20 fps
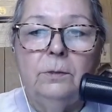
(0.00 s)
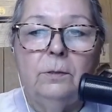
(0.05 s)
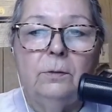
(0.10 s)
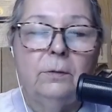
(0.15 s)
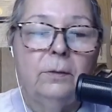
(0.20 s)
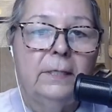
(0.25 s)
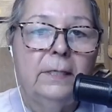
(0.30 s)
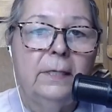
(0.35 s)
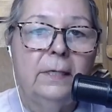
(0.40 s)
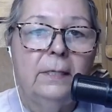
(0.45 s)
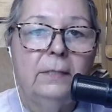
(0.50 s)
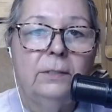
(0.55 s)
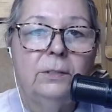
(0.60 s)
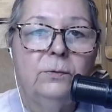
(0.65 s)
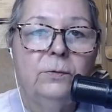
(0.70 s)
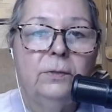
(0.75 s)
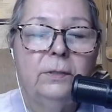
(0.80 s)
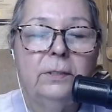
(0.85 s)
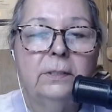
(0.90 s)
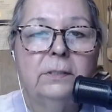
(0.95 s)
can't
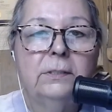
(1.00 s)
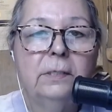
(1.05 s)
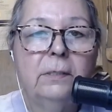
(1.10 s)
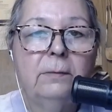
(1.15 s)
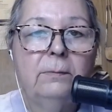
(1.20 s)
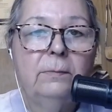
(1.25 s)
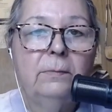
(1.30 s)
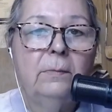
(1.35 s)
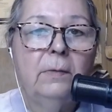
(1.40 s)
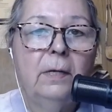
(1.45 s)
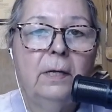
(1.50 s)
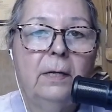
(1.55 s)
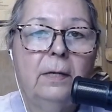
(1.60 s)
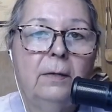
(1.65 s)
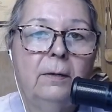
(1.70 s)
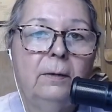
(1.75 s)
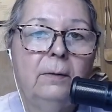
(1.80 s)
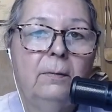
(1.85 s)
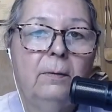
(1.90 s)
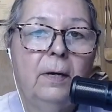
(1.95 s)
do this, I'm
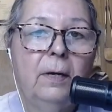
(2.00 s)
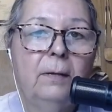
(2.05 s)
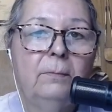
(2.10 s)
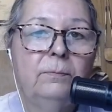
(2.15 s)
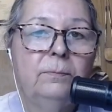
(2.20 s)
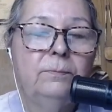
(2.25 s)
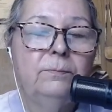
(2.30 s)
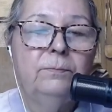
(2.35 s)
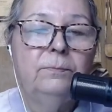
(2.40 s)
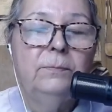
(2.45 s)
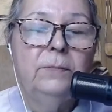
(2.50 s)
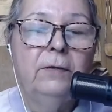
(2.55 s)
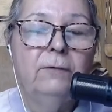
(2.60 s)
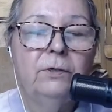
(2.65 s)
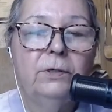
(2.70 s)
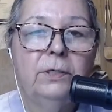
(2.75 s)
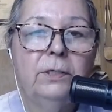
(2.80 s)
never going